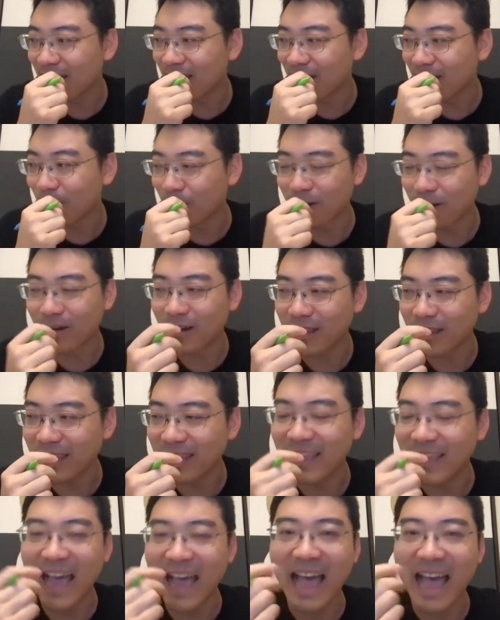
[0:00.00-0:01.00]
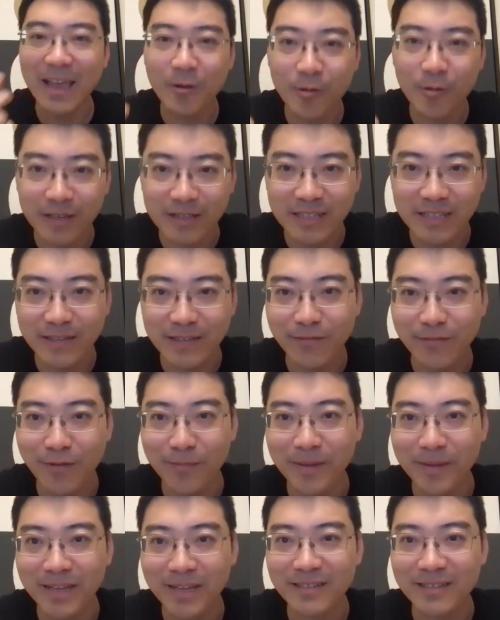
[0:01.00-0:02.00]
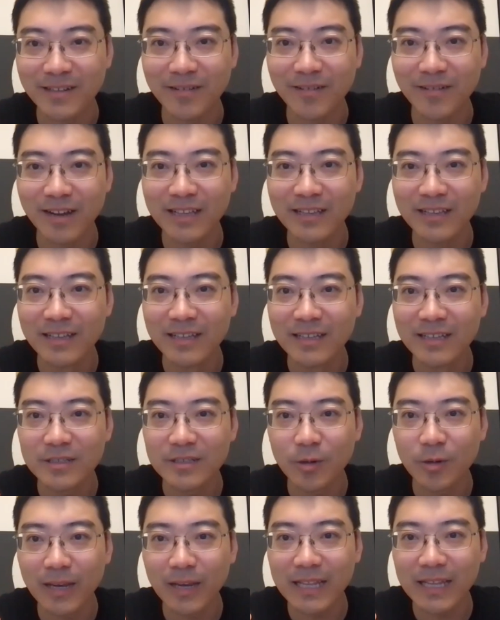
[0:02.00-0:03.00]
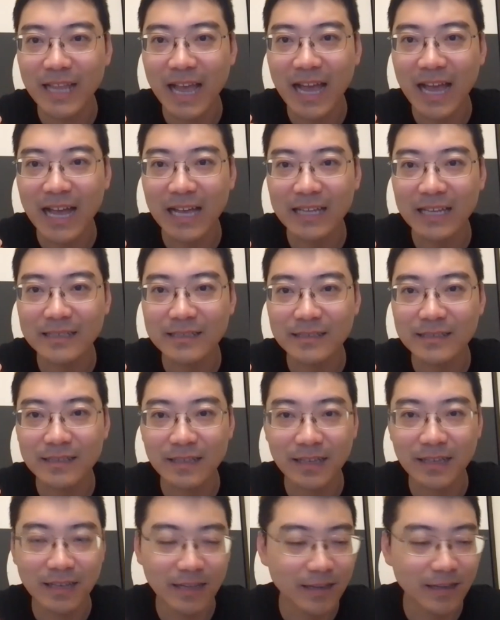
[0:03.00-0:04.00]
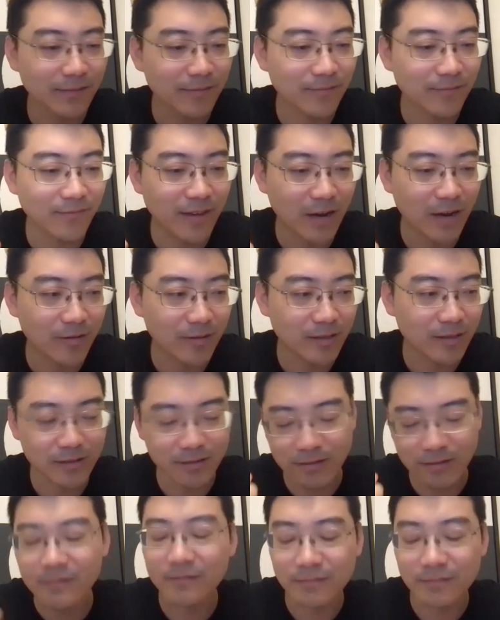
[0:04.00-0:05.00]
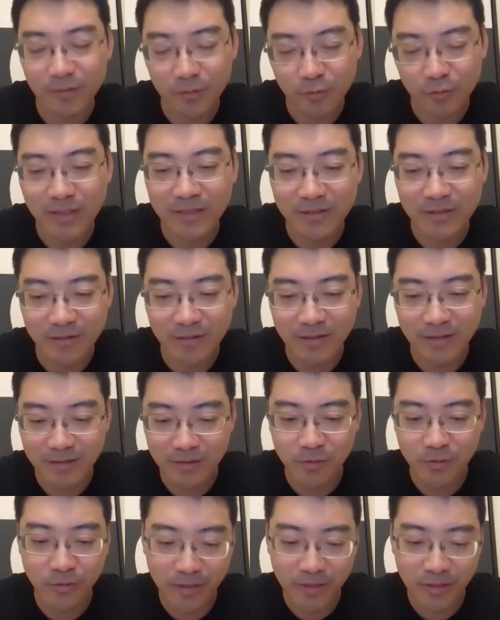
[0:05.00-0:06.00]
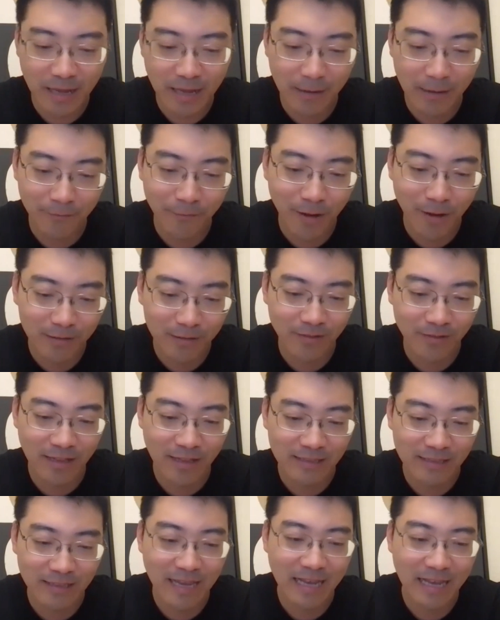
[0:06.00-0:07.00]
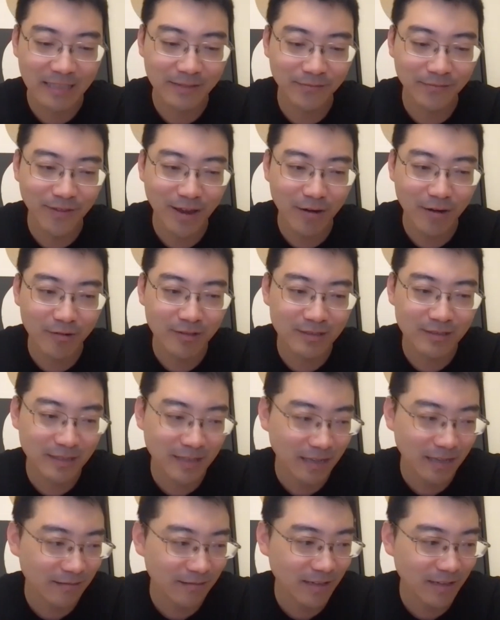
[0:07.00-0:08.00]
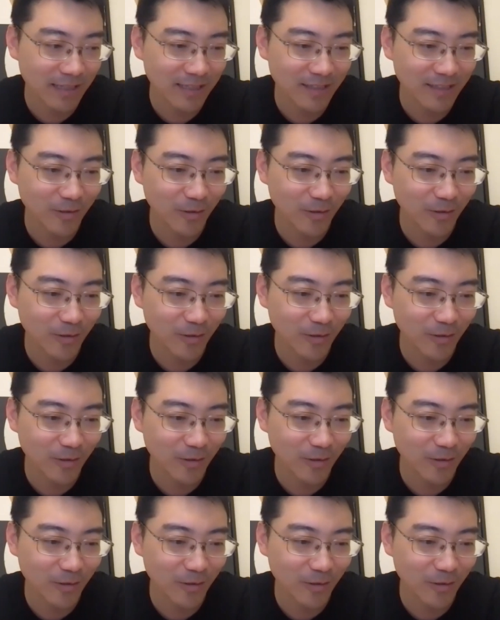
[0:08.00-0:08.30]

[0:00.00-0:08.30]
or inaccurate information, right? So it has their researchers really have found that it has various kind of like